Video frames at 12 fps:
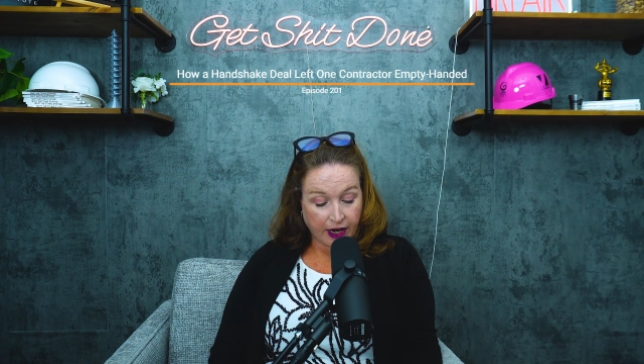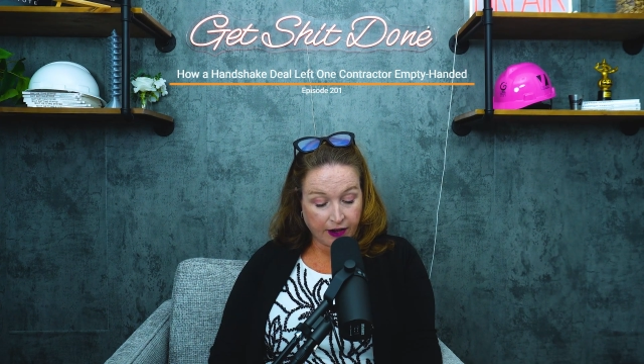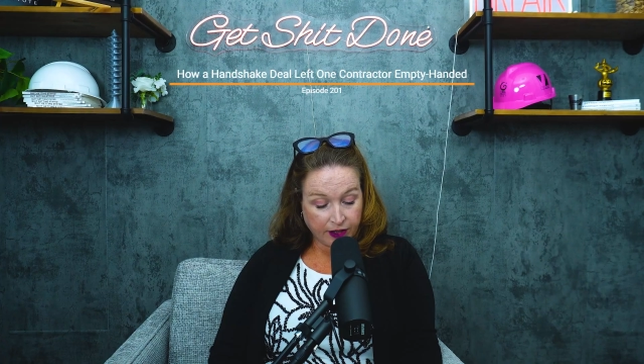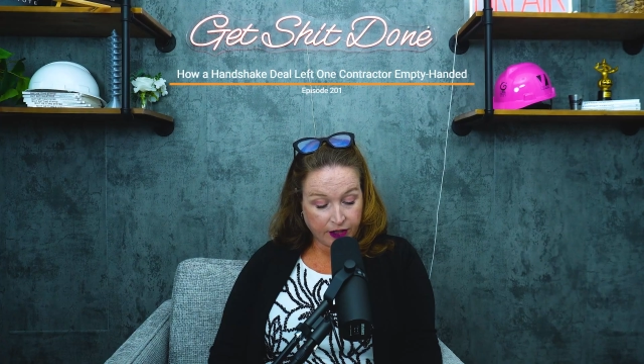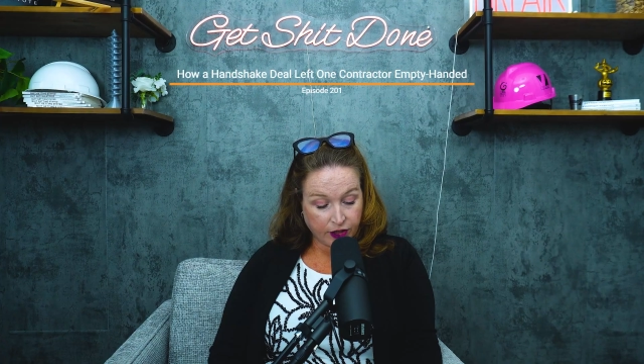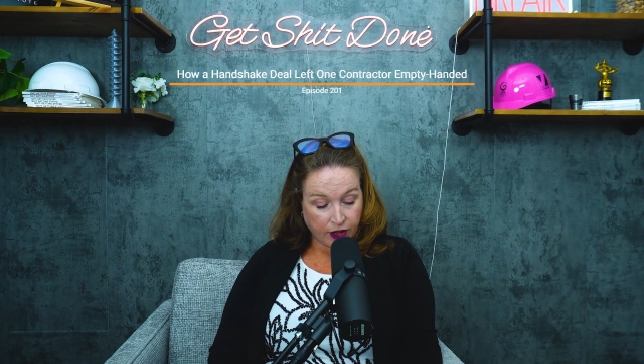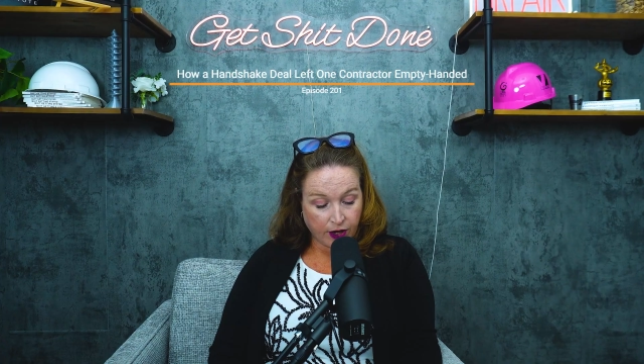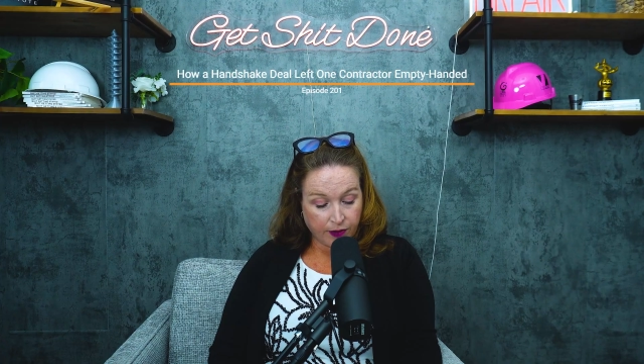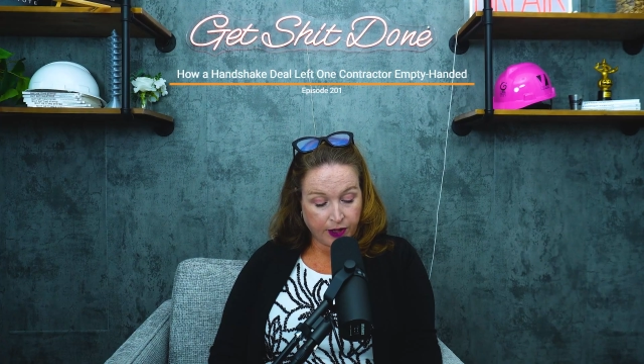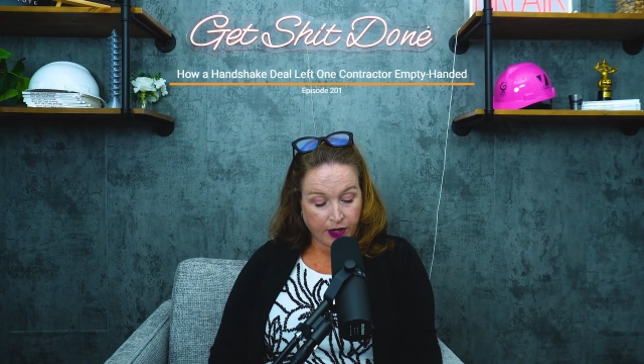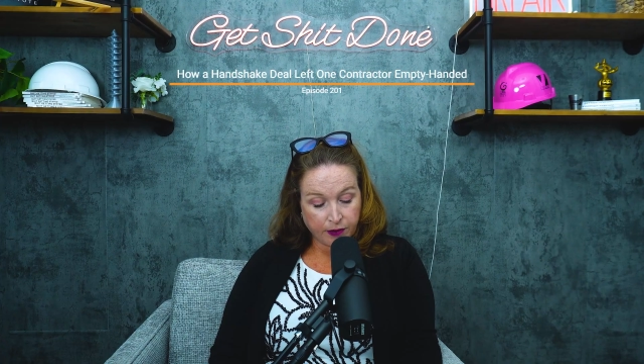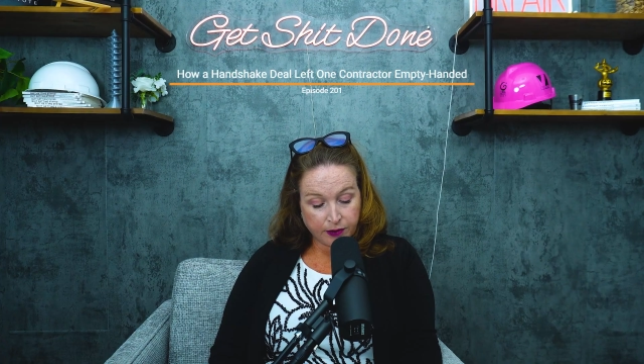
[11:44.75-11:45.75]
every
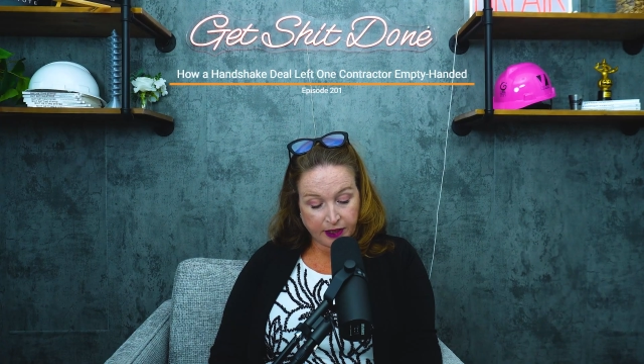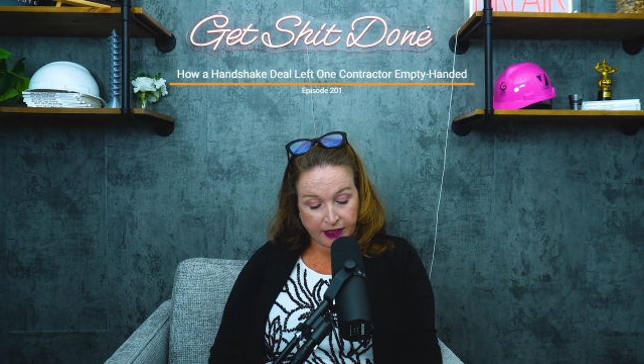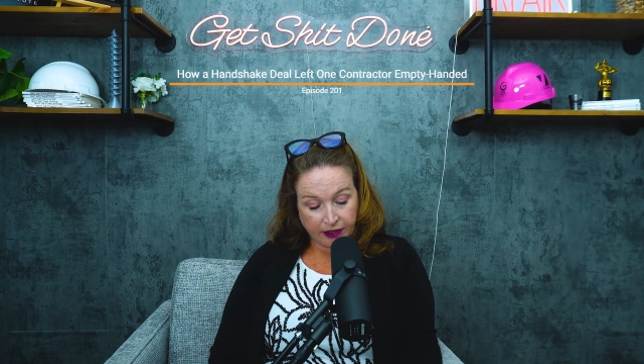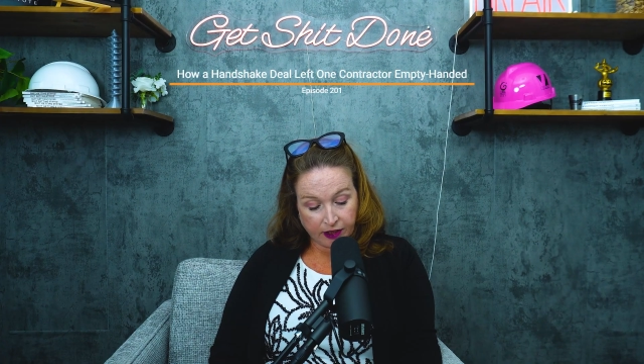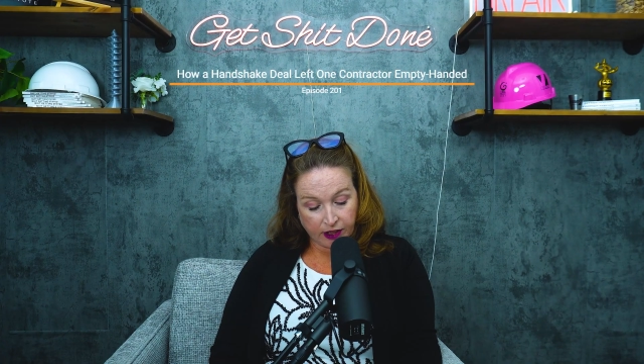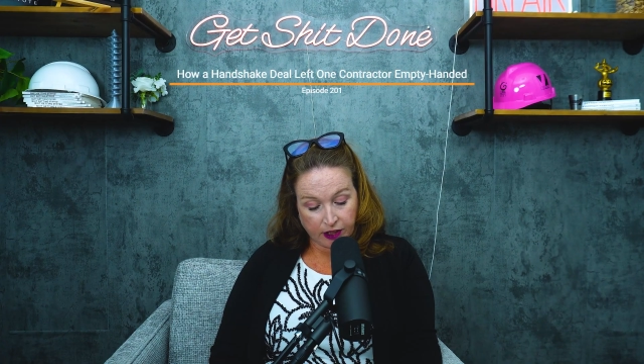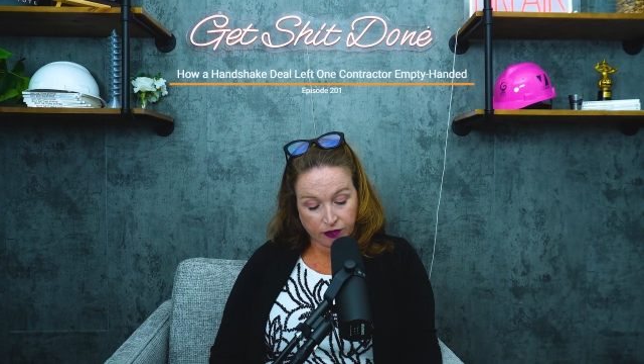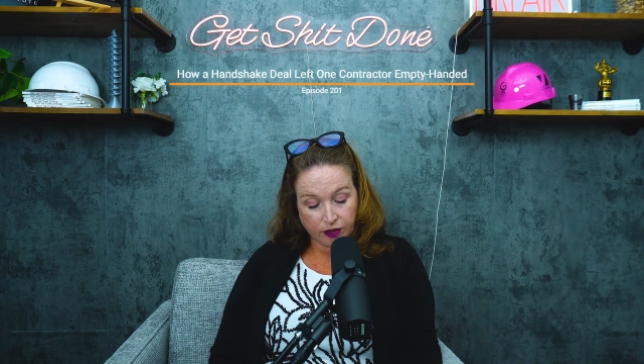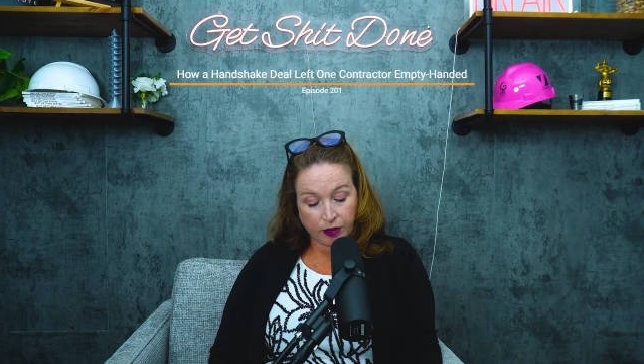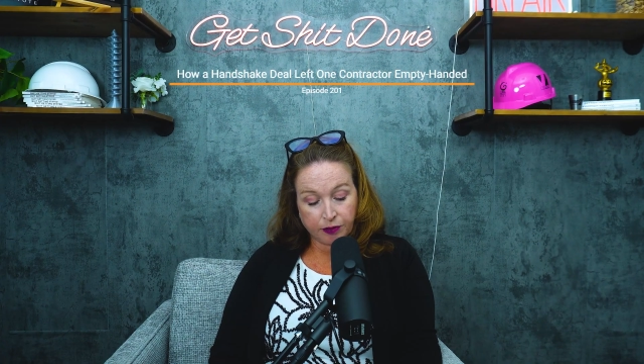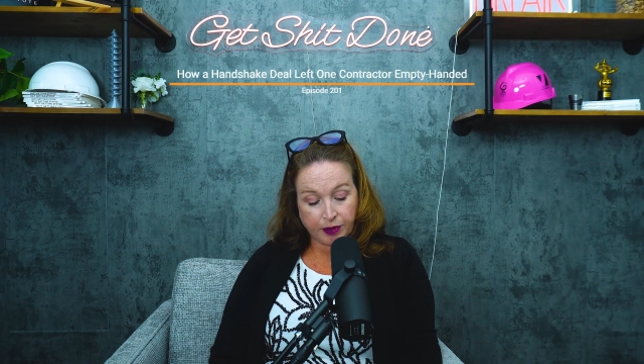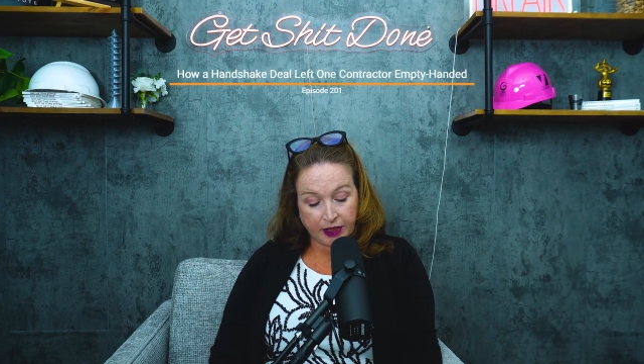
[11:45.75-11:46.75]
job and updating your
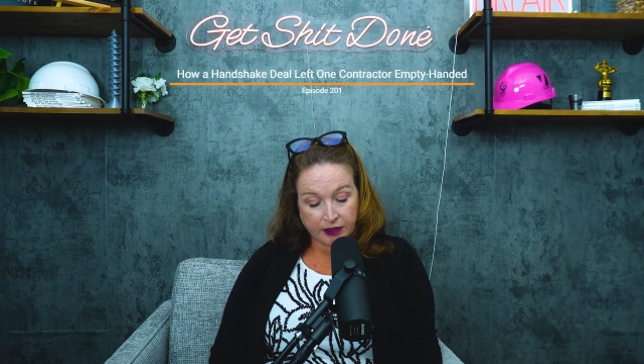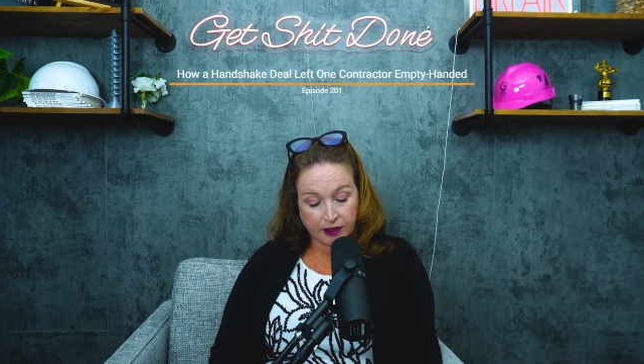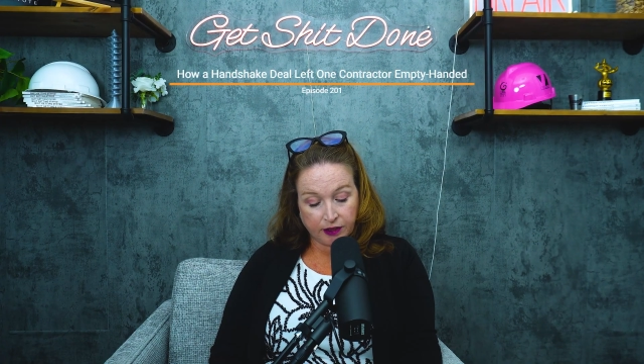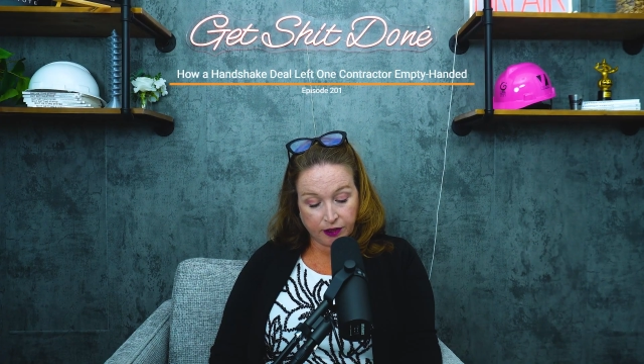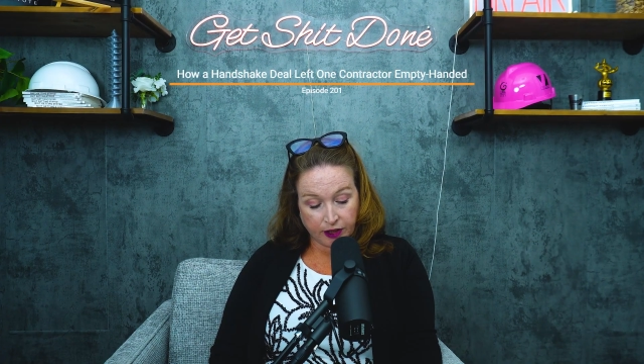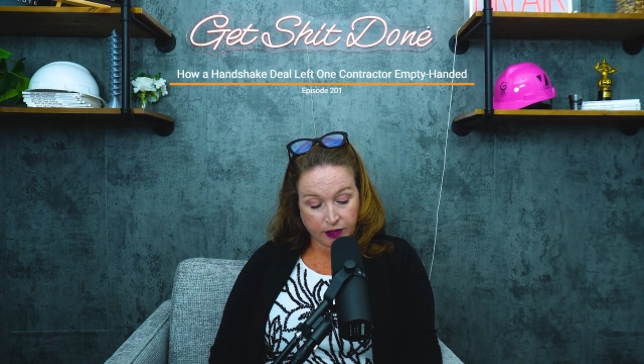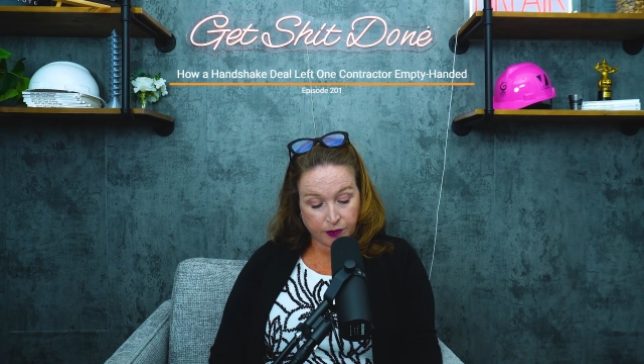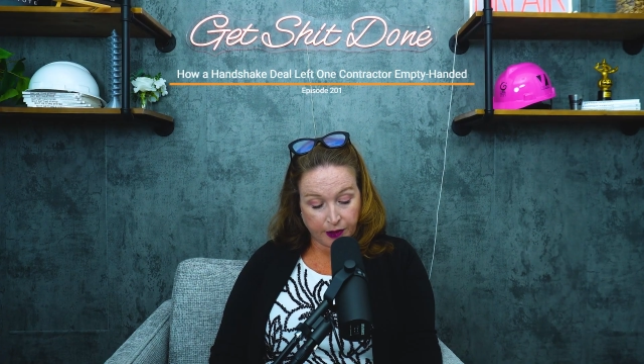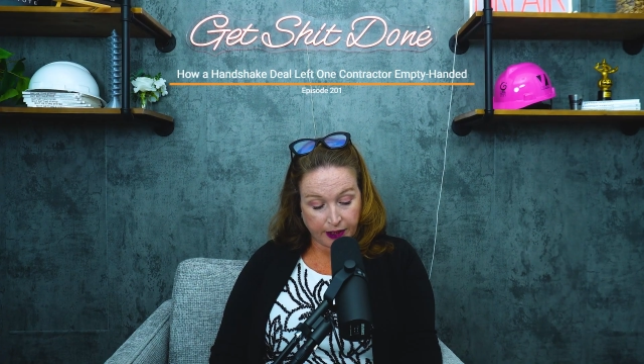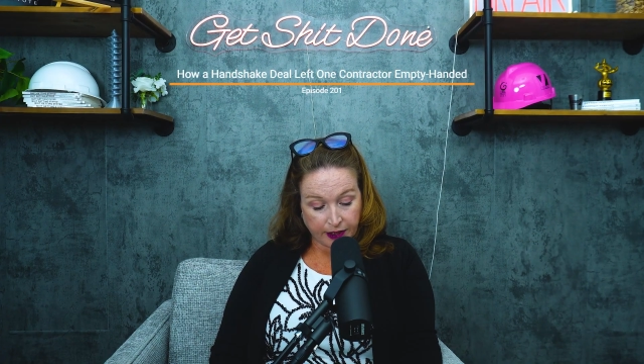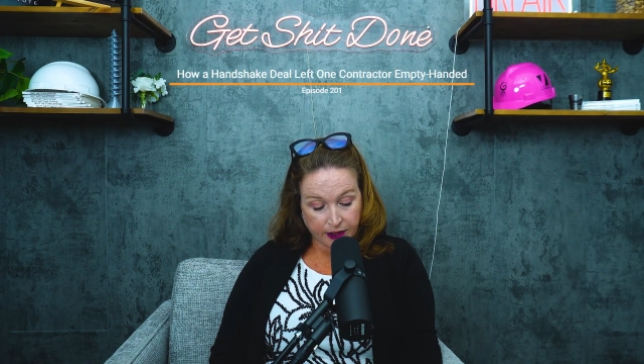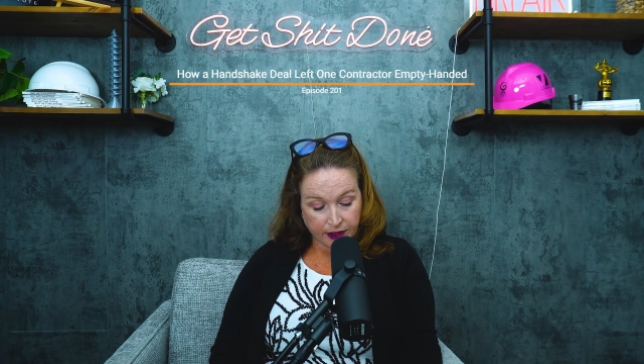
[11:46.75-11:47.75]
contract based on your
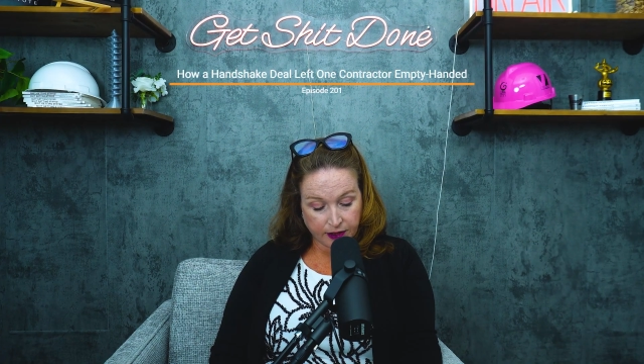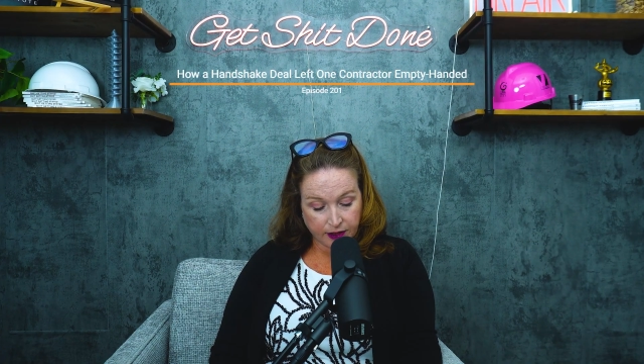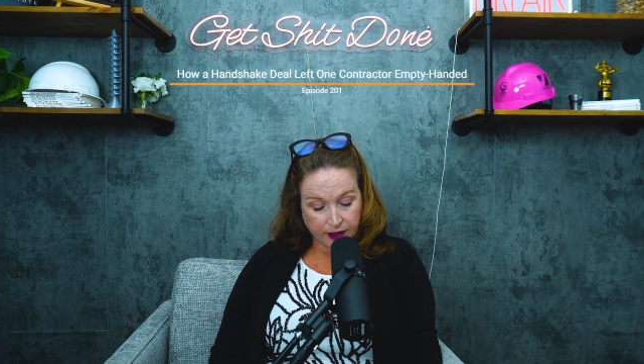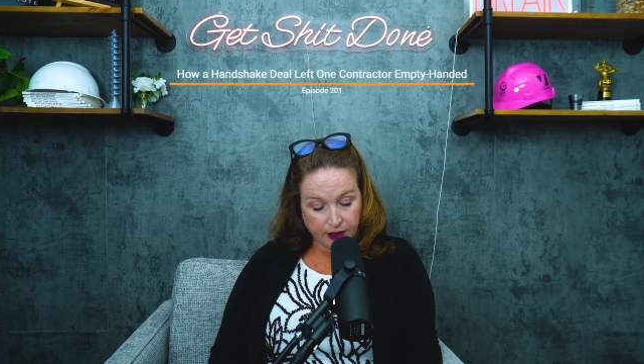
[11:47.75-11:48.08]
experience.